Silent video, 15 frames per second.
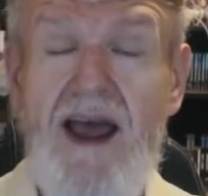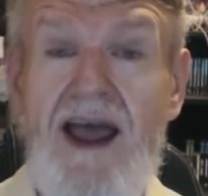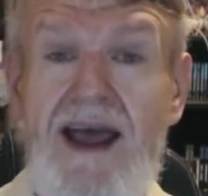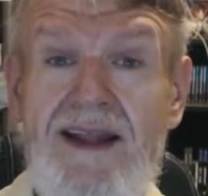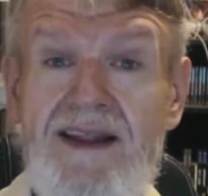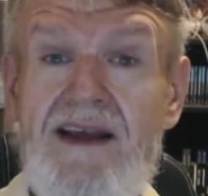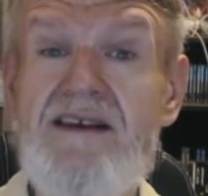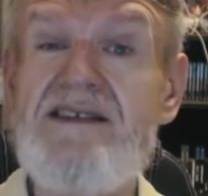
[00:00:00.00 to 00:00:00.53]

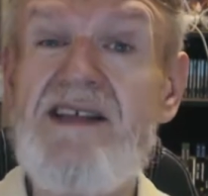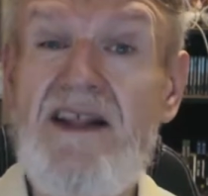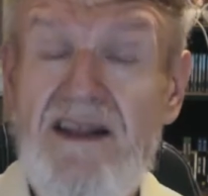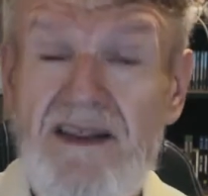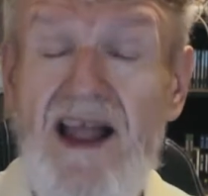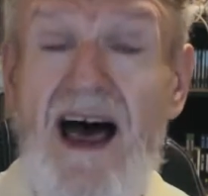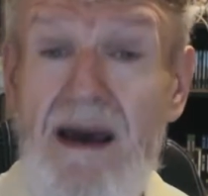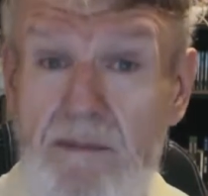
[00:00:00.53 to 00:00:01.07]
And there's a
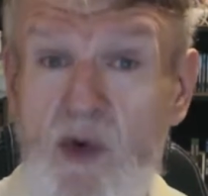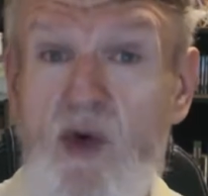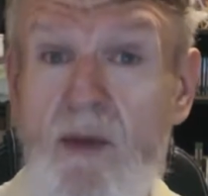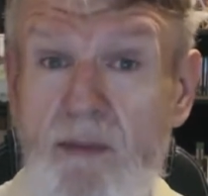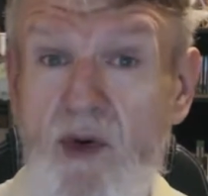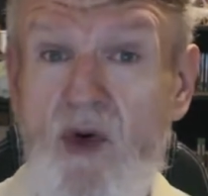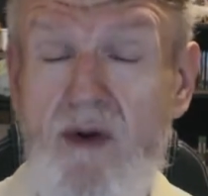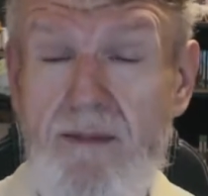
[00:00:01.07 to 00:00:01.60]
lot more
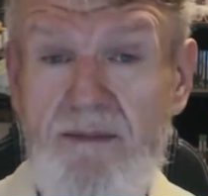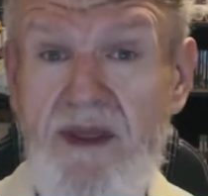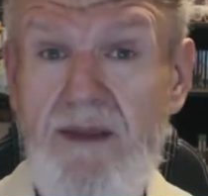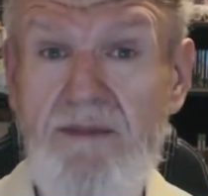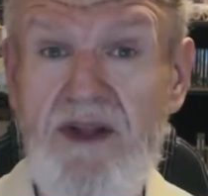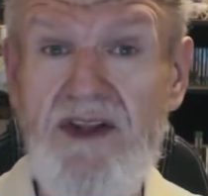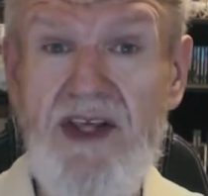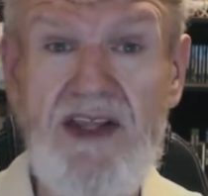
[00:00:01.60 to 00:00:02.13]
poor
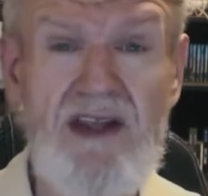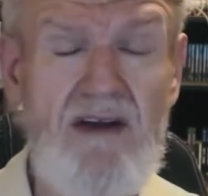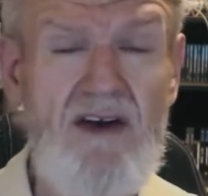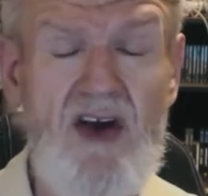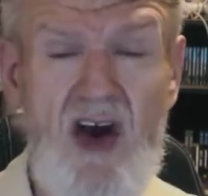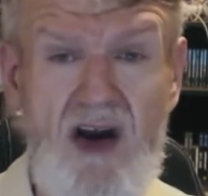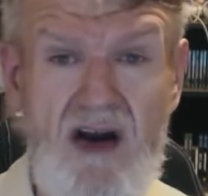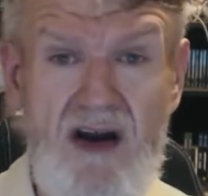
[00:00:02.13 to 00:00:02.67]
people than there
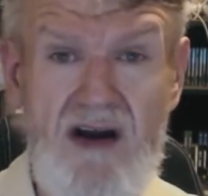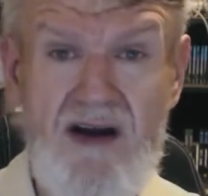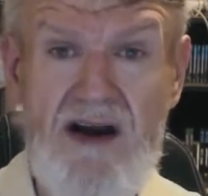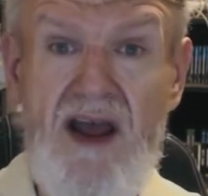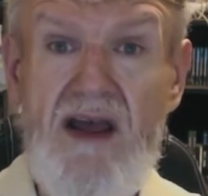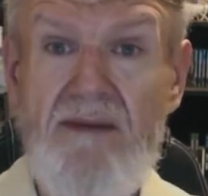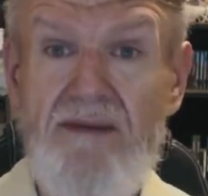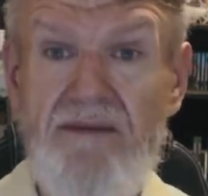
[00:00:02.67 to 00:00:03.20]
are
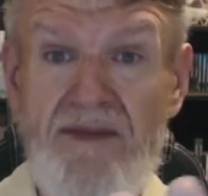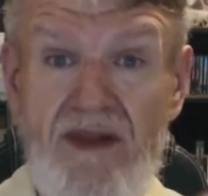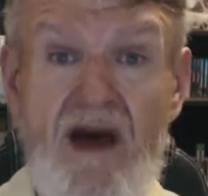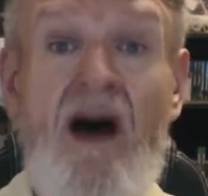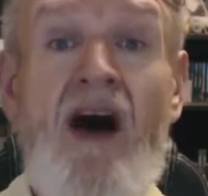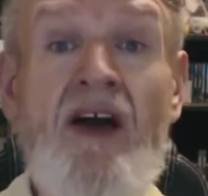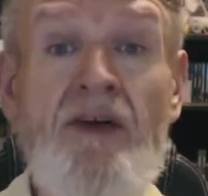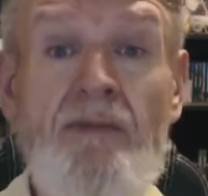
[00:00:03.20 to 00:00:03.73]

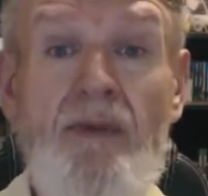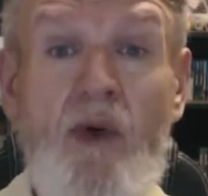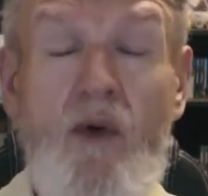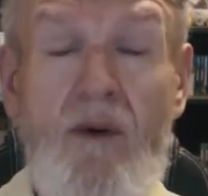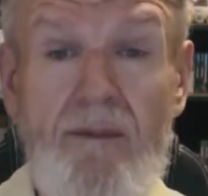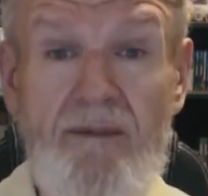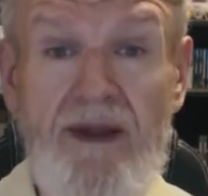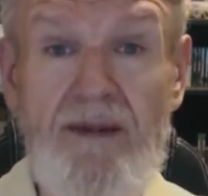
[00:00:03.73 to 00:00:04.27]
non
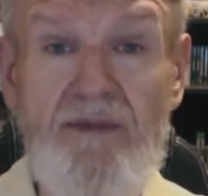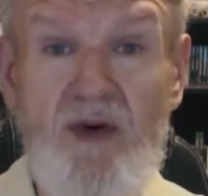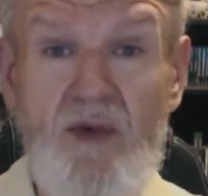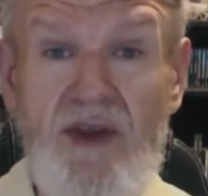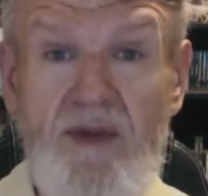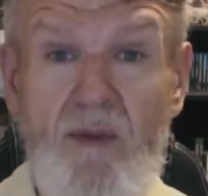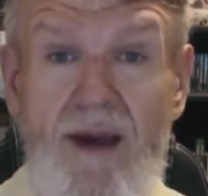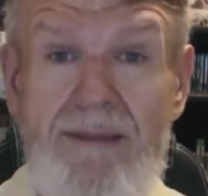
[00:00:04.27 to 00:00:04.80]
poor people
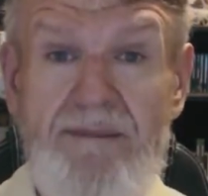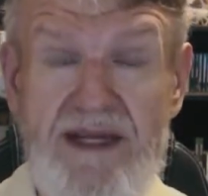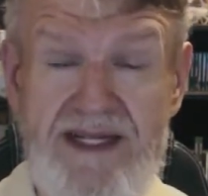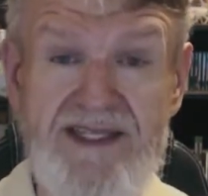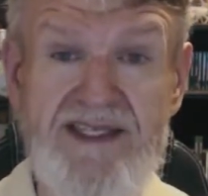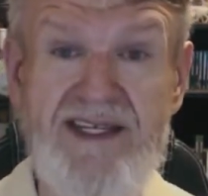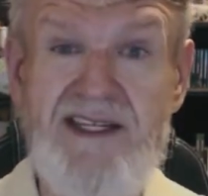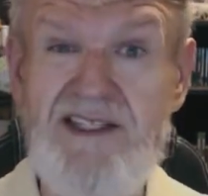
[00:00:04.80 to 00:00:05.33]
with
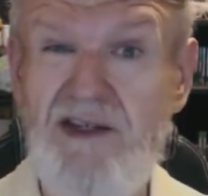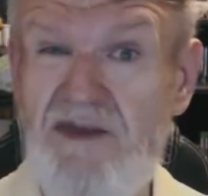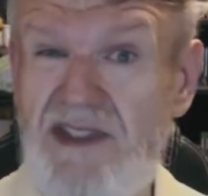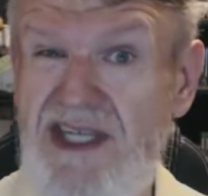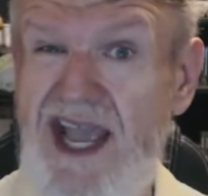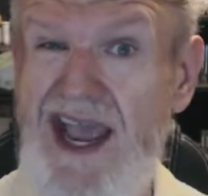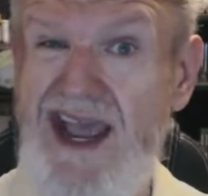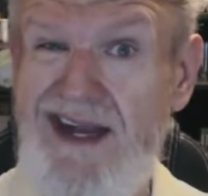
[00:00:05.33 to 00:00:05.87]
weapons. And you
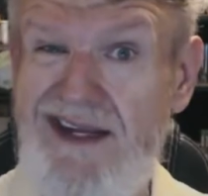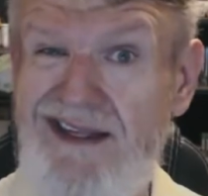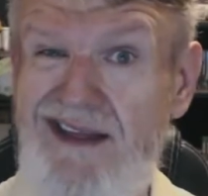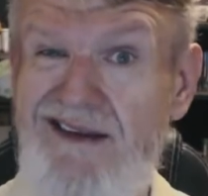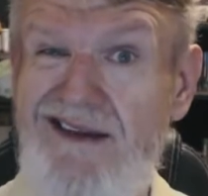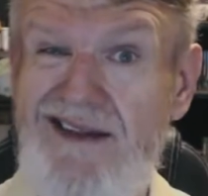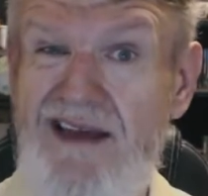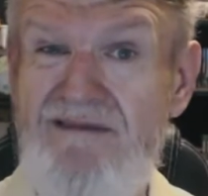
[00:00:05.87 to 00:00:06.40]
can't
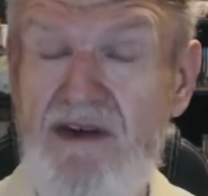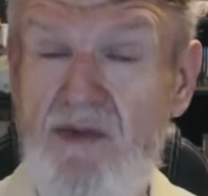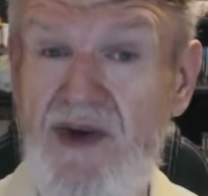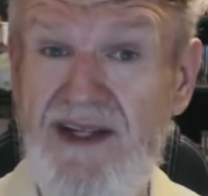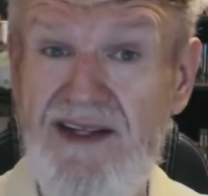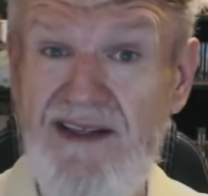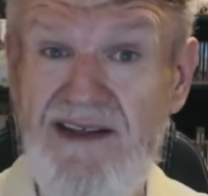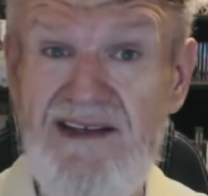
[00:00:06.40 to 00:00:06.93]
kill
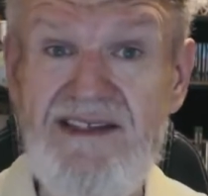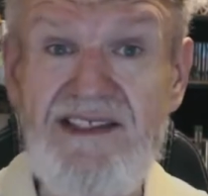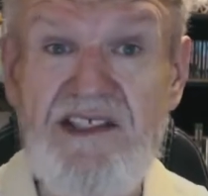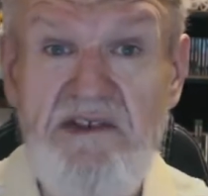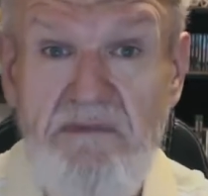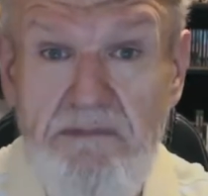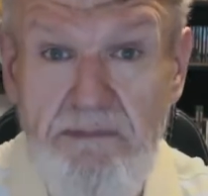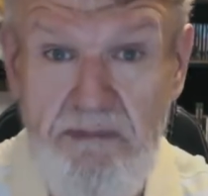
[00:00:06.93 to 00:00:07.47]
everyone unless
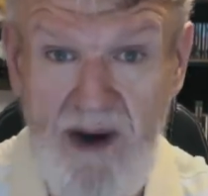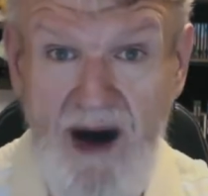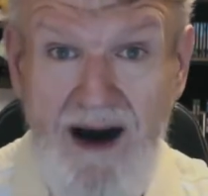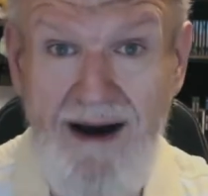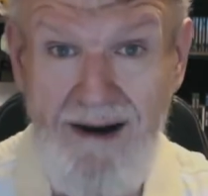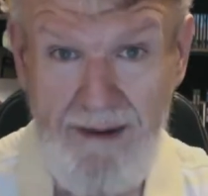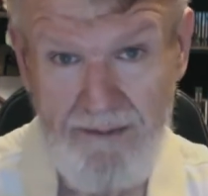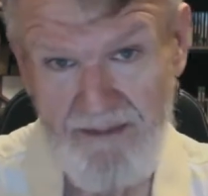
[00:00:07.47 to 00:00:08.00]
you
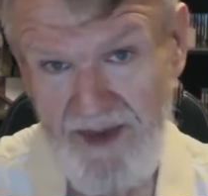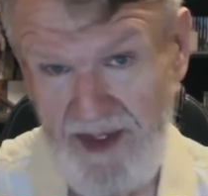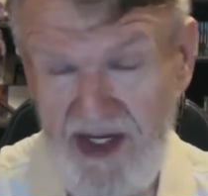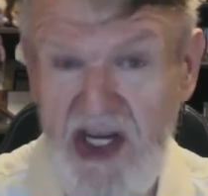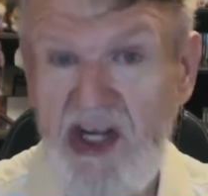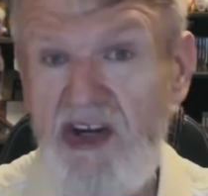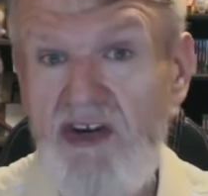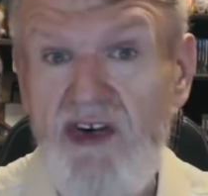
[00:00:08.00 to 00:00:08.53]
bomb the
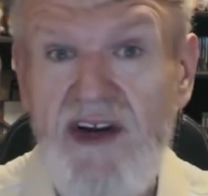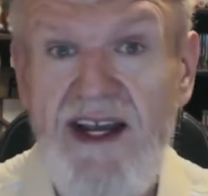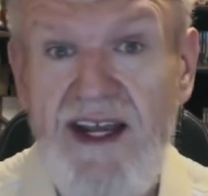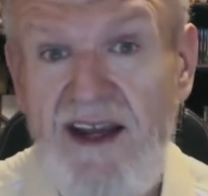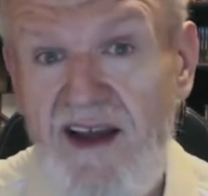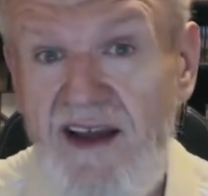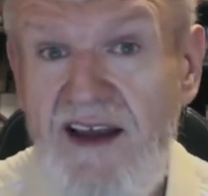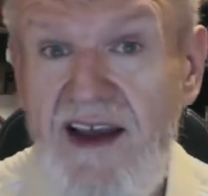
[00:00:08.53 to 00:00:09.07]
country.
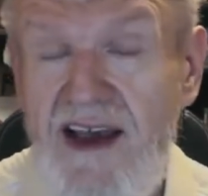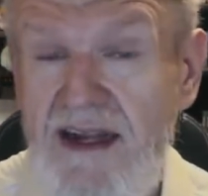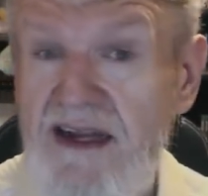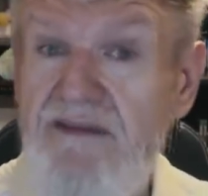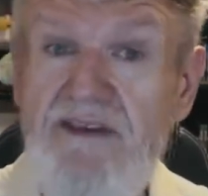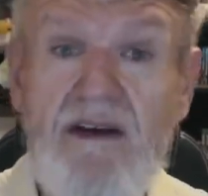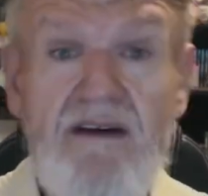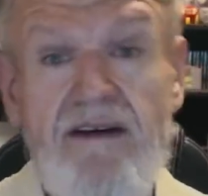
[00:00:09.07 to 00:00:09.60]
And
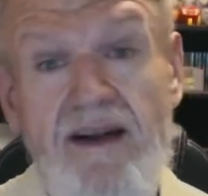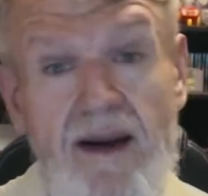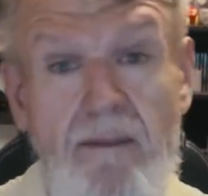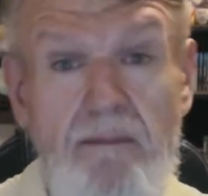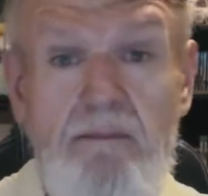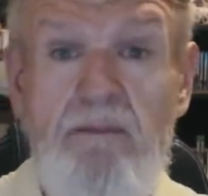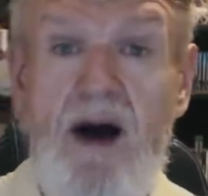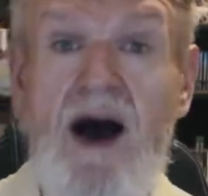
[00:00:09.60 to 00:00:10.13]
if you're going
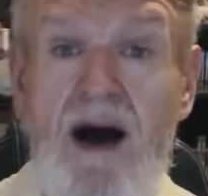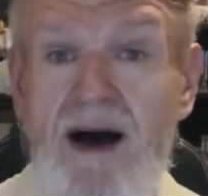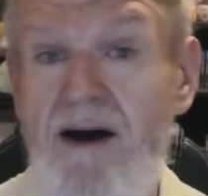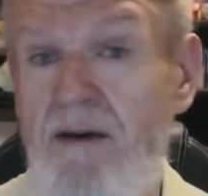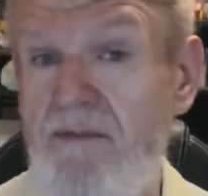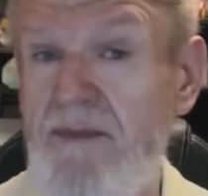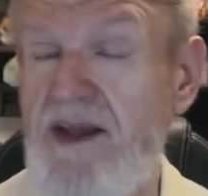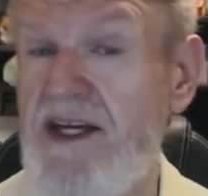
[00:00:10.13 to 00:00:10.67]
to
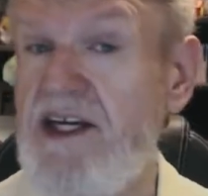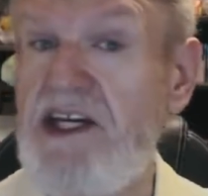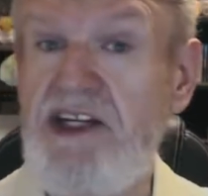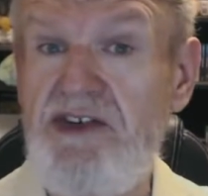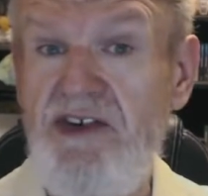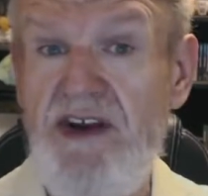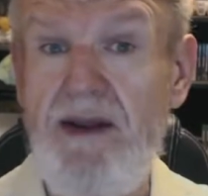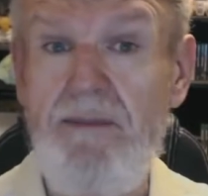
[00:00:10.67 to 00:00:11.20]
bomb the
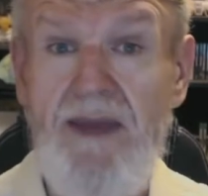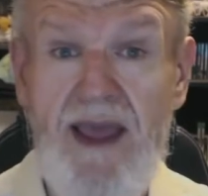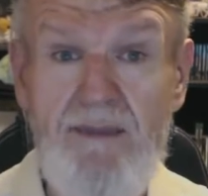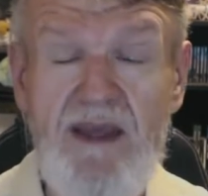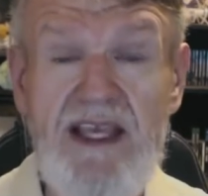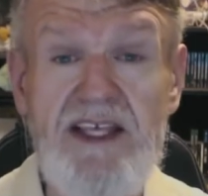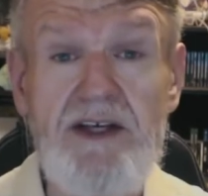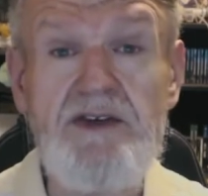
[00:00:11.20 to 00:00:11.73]
country,
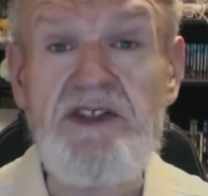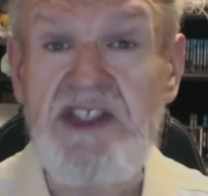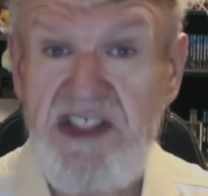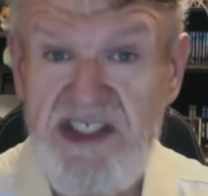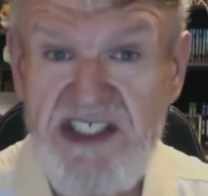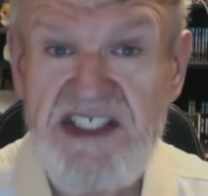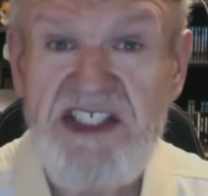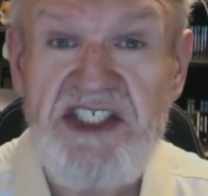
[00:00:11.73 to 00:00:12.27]
maybe you
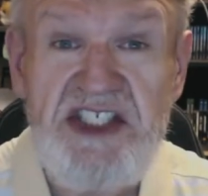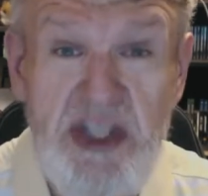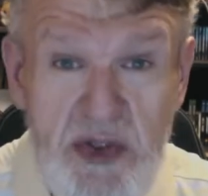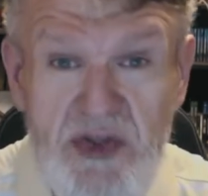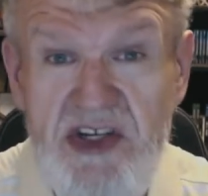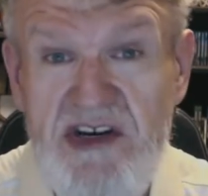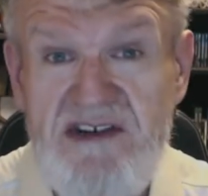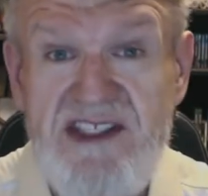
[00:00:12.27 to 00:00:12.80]
should just
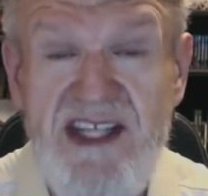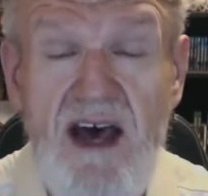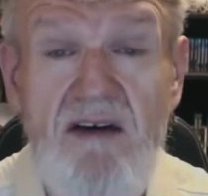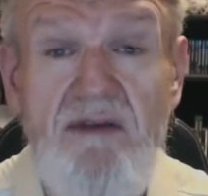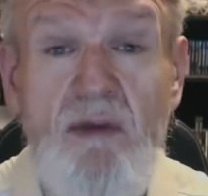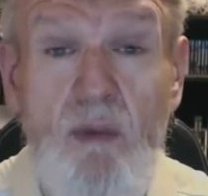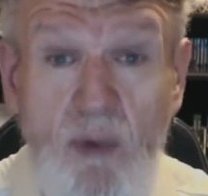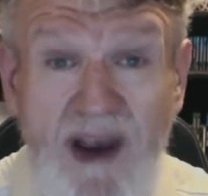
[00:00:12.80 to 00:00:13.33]
shoot
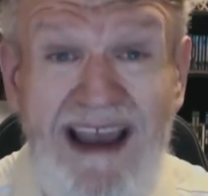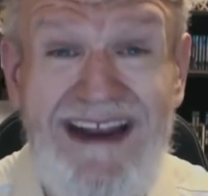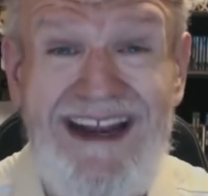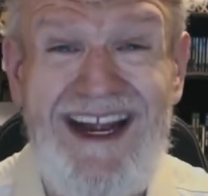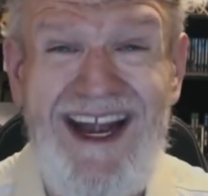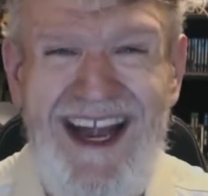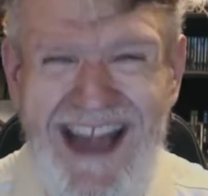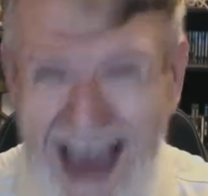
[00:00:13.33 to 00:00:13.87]
yourself right
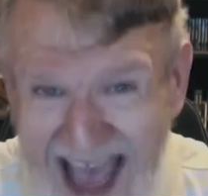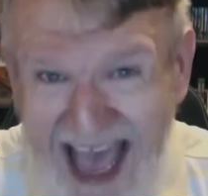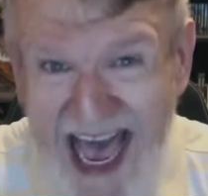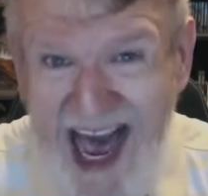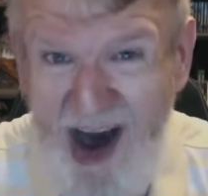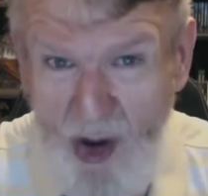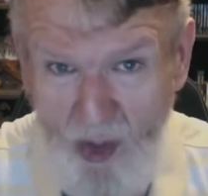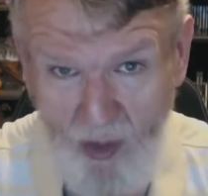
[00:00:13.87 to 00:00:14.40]

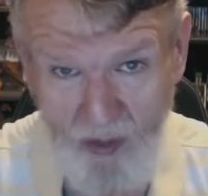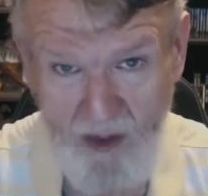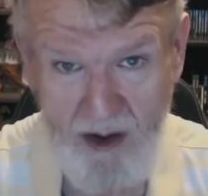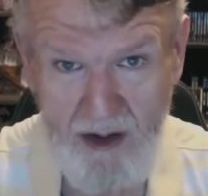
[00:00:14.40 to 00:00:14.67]
now.